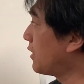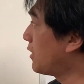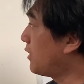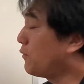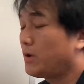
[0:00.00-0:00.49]

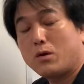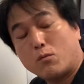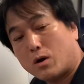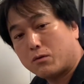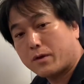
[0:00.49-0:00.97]
I wonder
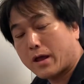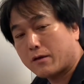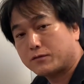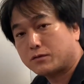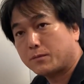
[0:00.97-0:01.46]
why we
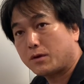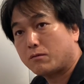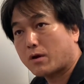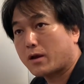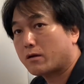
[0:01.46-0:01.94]
have so many
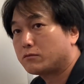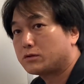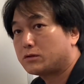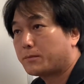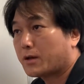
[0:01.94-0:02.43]
right angles
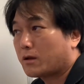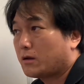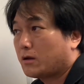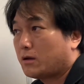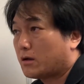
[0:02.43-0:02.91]

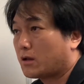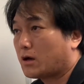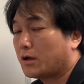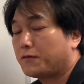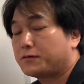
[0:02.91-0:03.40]
in our
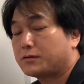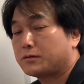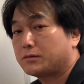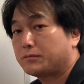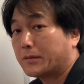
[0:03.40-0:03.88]
lives.
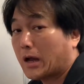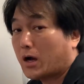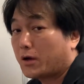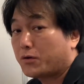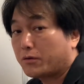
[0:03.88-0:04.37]

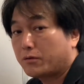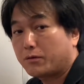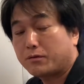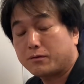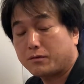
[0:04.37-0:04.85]
I don't
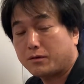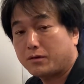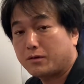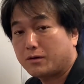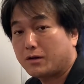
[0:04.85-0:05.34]
know.
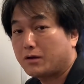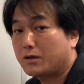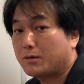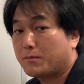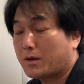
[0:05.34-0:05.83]
It
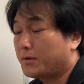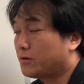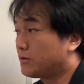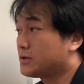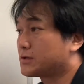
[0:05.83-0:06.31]
may be a
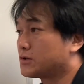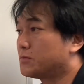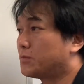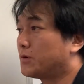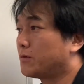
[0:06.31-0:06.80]
good
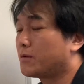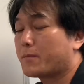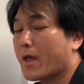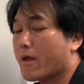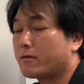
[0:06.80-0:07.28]
discussion point with the
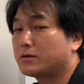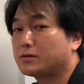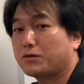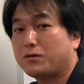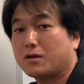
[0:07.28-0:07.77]
parents,
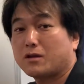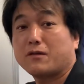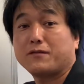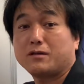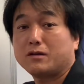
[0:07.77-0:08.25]
so you can
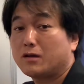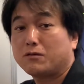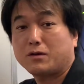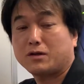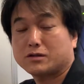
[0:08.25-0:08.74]
have a
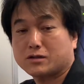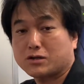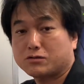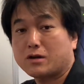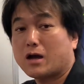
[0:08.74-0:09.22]
quick
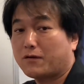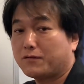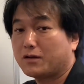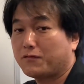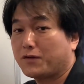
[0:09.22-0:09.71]
discussion
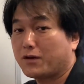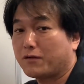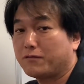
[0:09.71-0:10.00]
after the video.